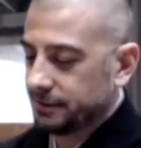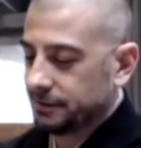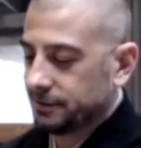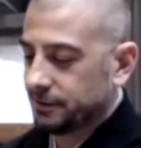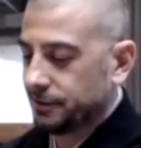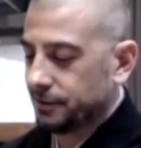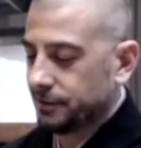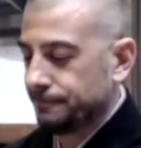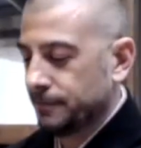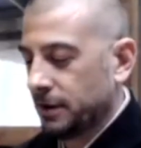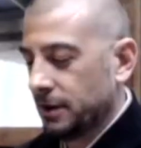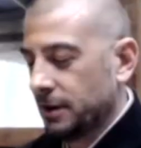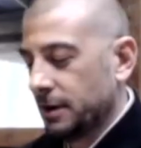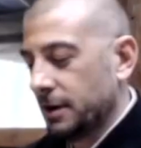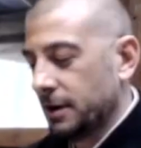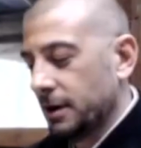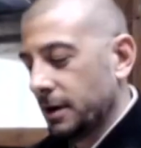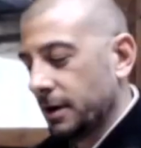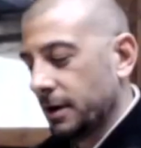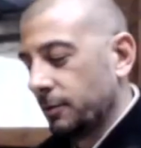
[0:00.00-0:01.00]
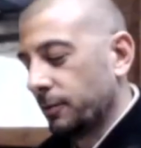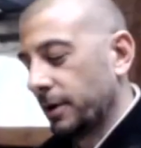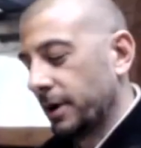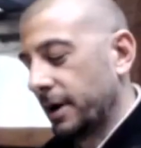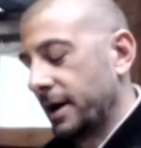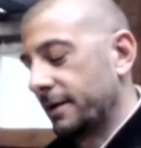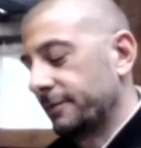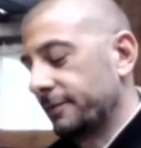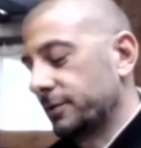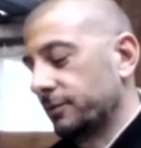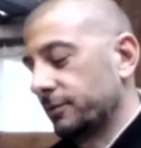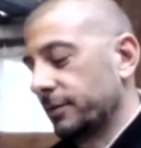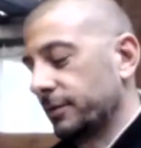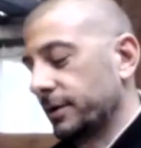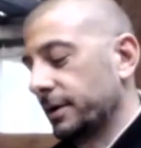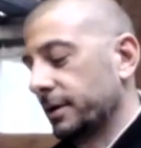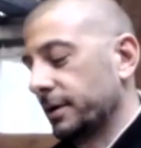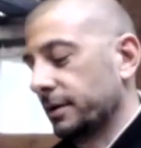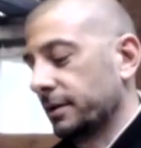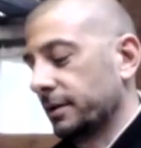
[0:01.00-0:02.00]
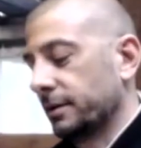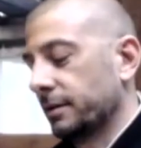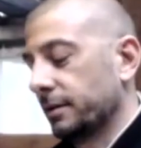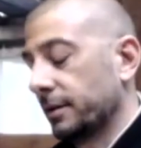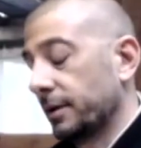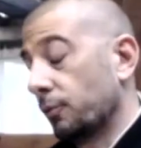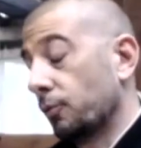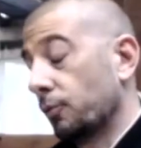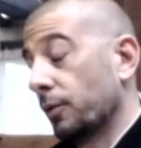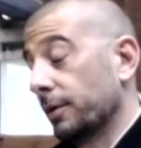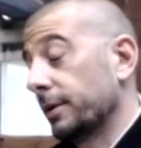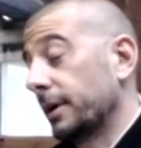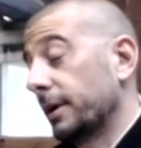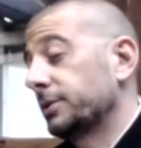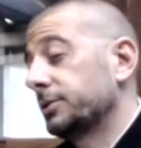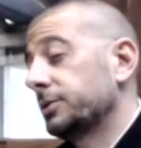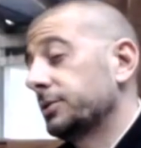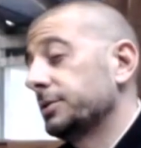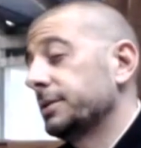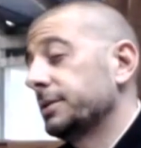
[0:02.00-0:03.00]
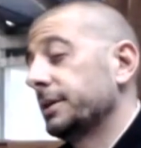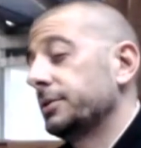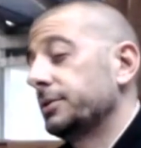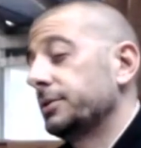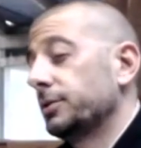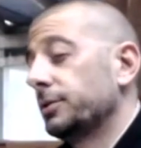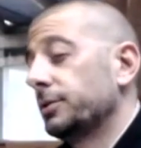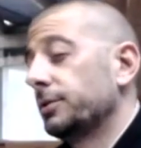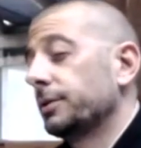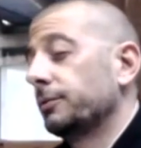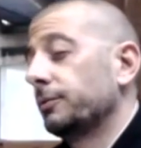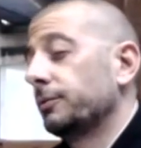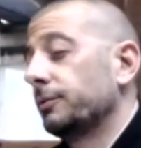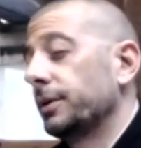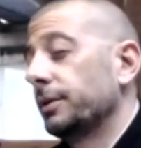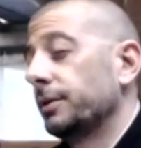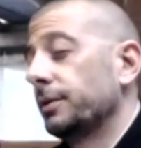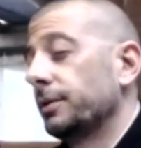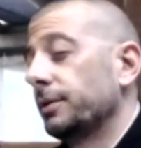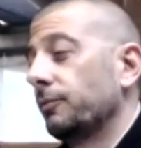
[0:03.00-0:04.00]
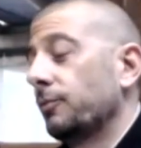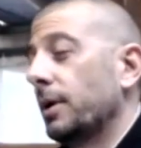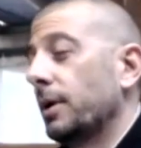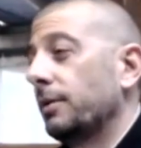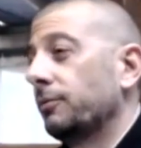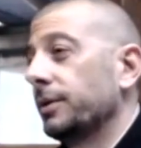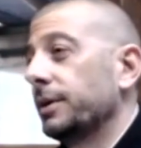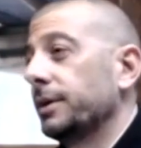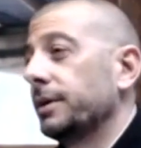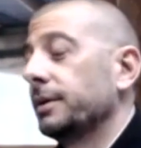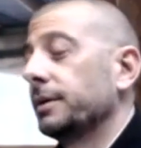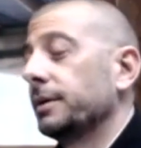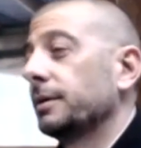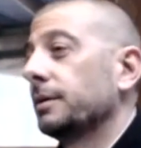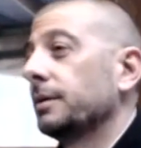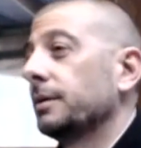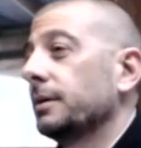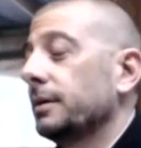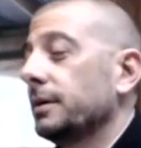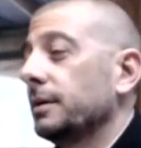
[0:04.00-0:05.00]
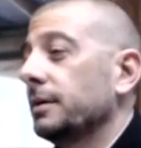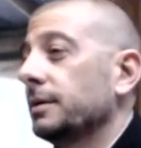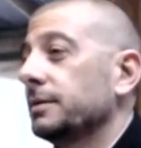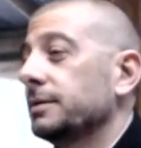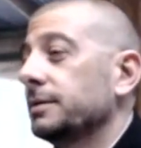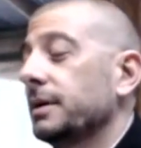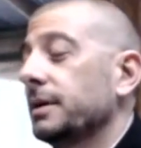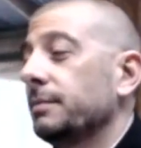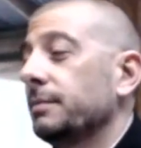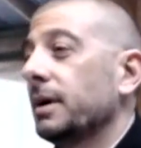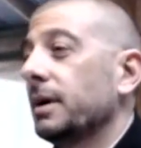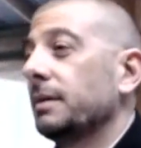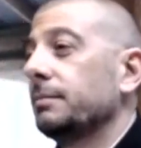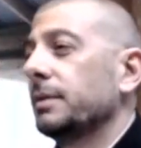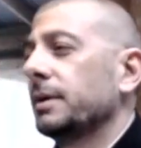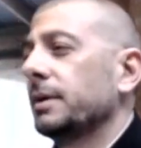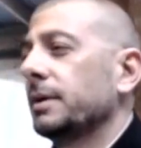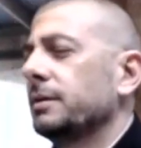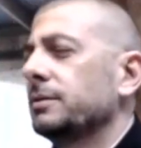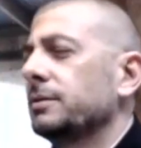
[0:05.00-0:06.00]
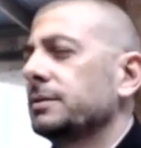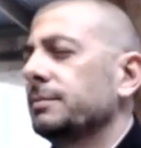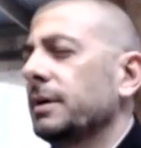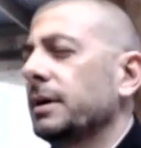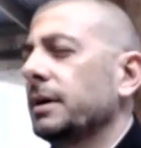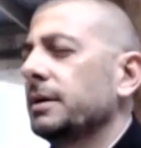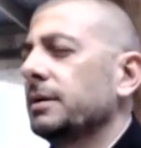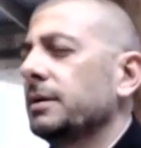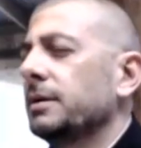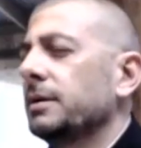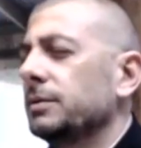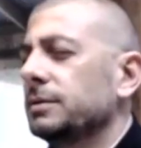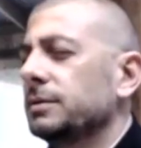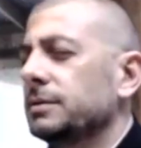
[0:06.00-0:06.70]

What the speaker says: So after reading, I should say while reading Zen Mind, Beginner's Mind, it